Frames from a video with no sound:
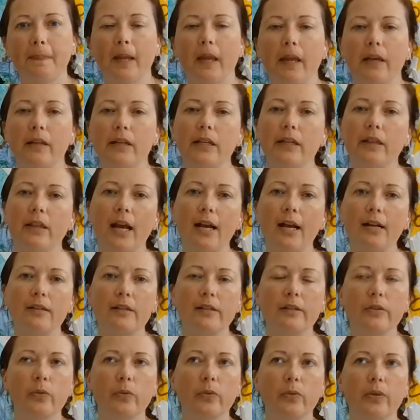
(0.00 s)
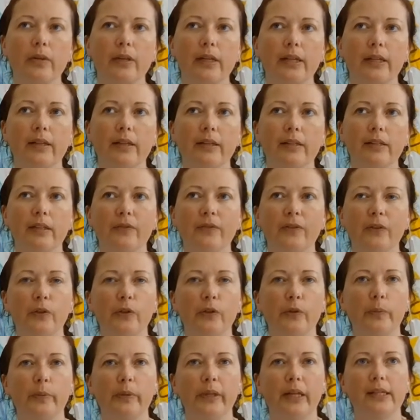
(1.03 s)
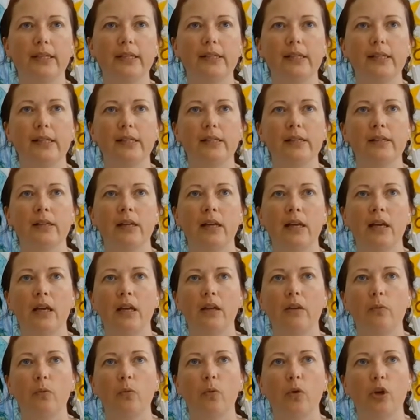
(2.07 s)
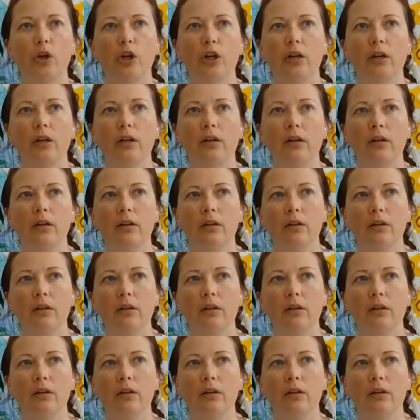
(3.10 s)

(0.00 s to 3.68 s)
And in that story, the difficult places were